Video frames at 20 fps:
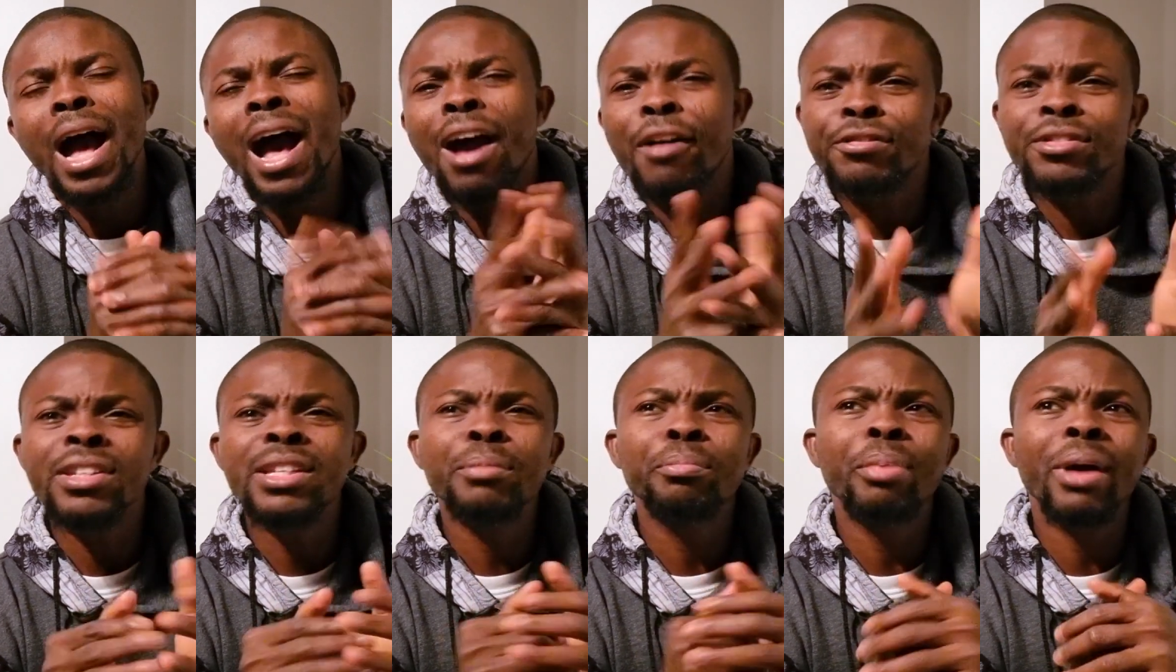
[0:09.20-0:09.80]

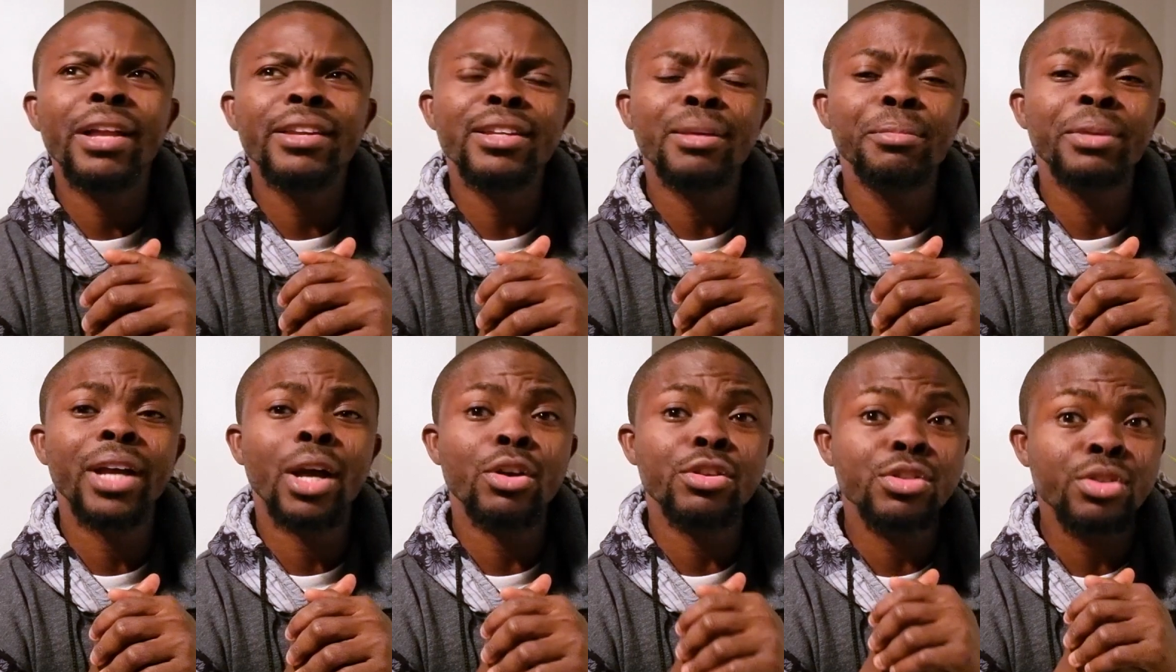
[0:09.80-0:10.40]
After the
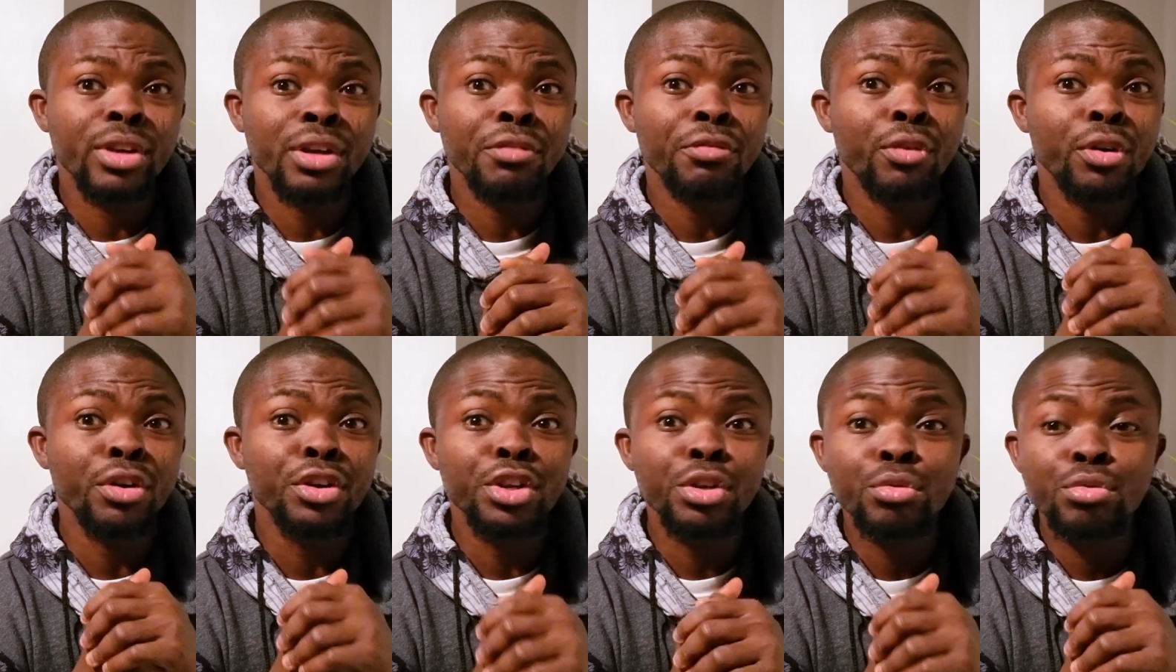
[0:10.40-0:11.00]
pandemic, I was looking
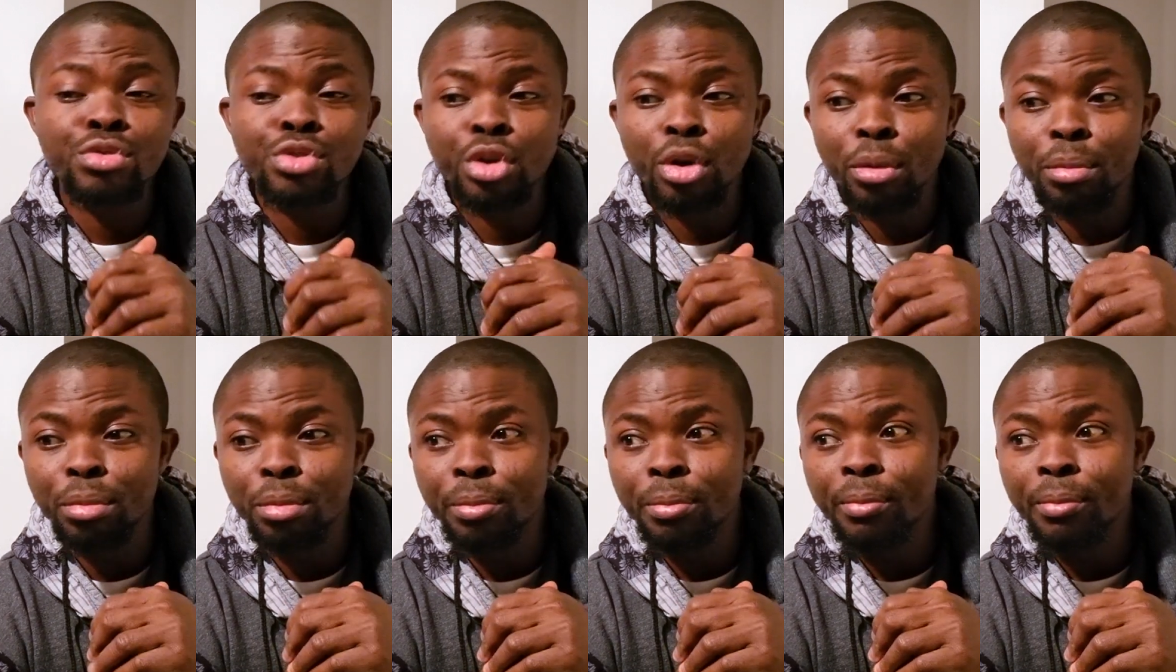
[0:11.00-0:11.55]
for a new job.